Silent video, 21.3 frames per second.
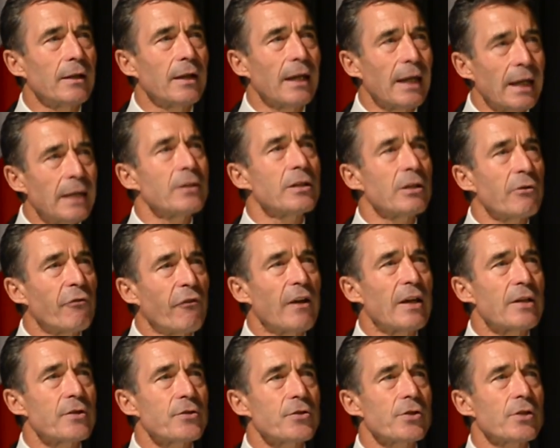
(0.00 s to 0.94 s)
in
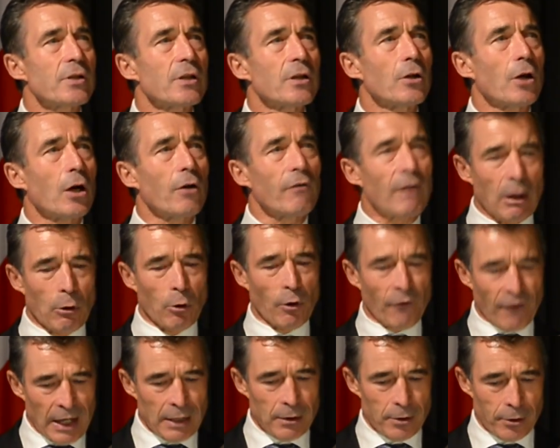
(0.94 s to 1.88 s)
defense of our
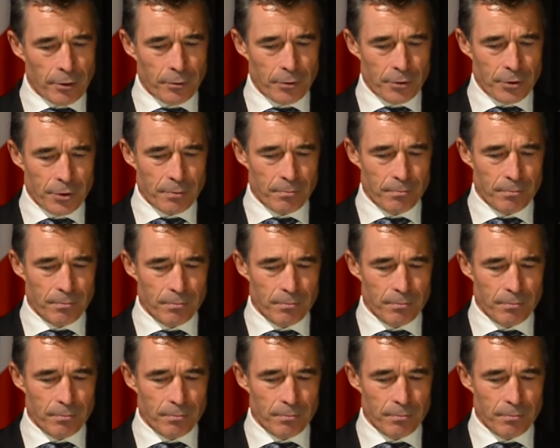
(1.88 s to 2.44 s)
values.